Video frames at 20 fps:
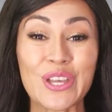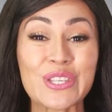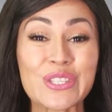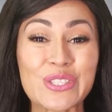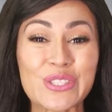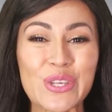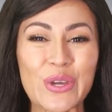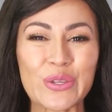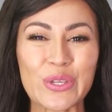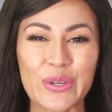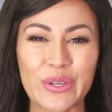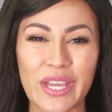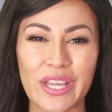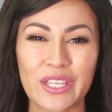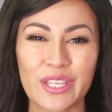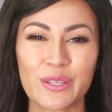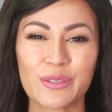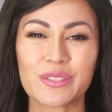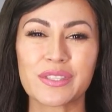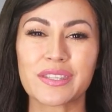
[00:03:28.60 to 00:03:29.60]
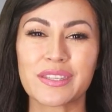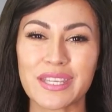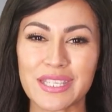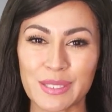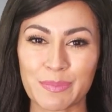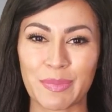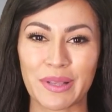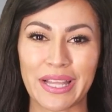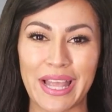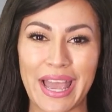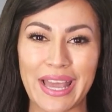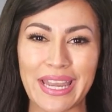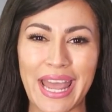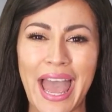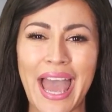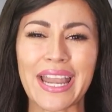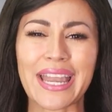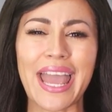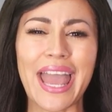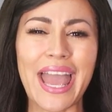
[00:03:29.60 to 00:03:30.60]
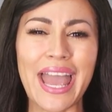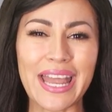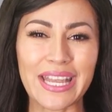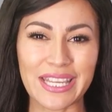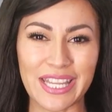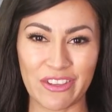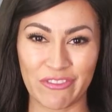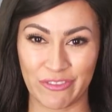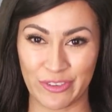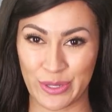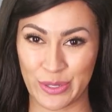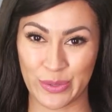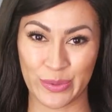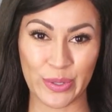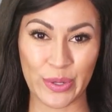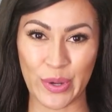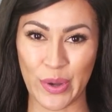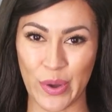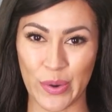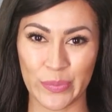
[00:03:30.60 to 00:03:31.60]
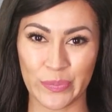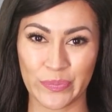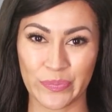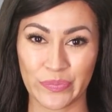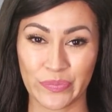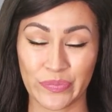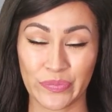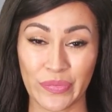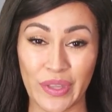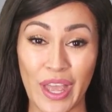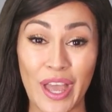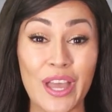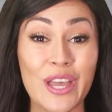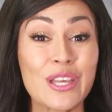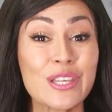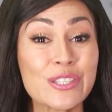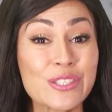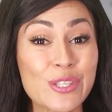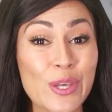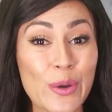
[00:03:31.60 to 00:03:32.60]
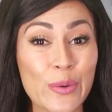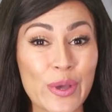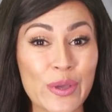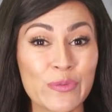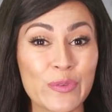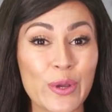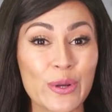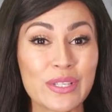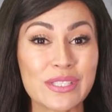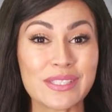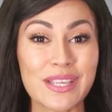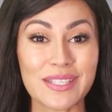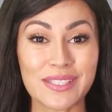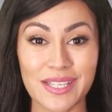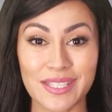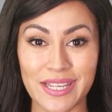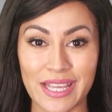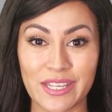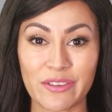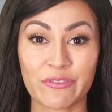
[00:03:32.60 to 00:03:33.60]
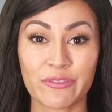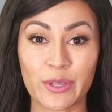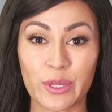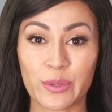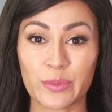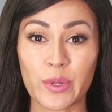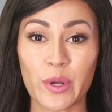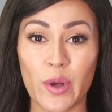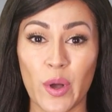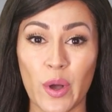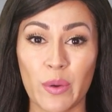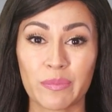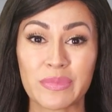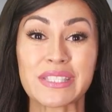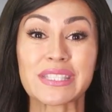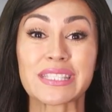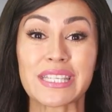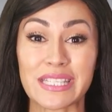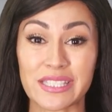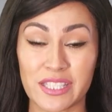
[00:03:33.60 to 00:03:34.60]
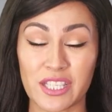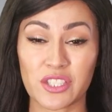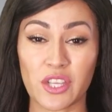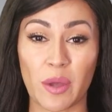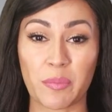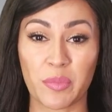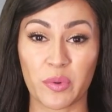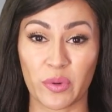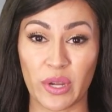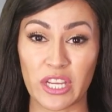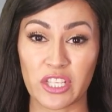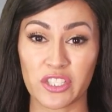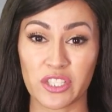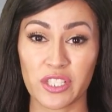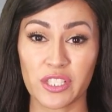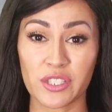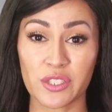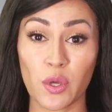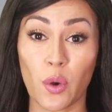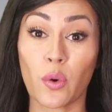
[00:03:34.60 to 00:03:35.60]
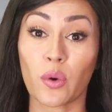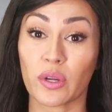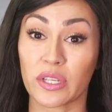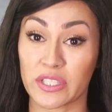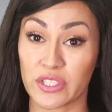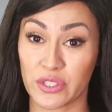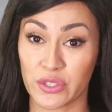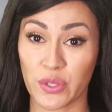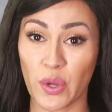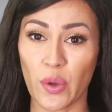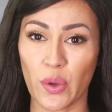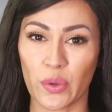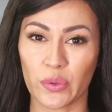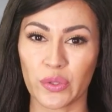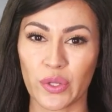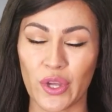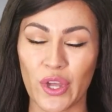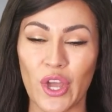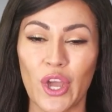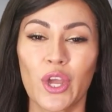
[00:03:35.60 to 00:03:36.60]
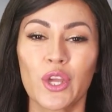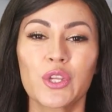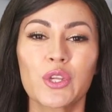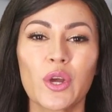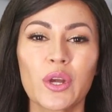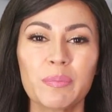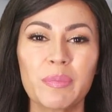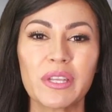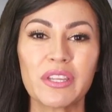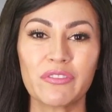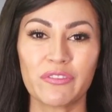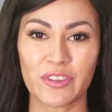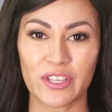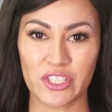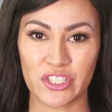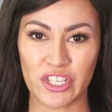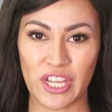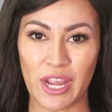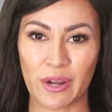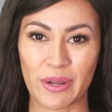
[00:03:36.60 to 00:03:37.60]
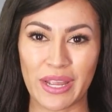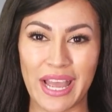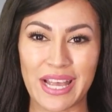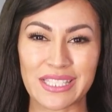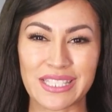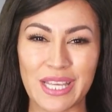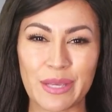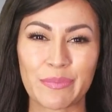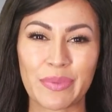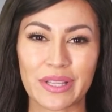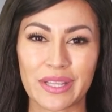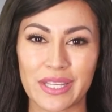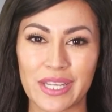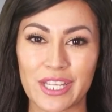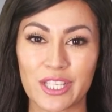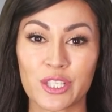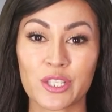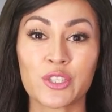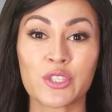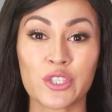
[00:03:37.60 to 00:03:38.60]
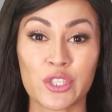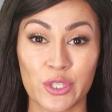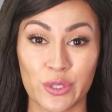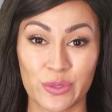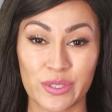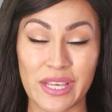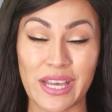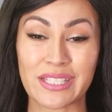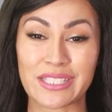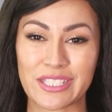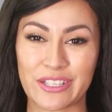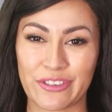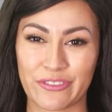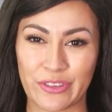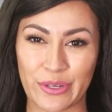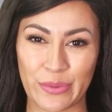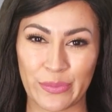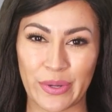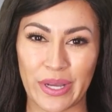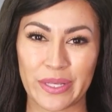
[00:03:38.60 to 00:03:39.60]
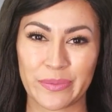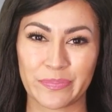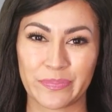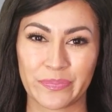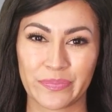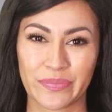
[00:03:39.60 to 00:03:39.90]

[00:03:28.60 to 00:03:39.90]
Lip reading: So you can use this plan at any funeral home. So if your designated funeral home ceases operations or is sold, your beneficiary has the ability to choose a different one.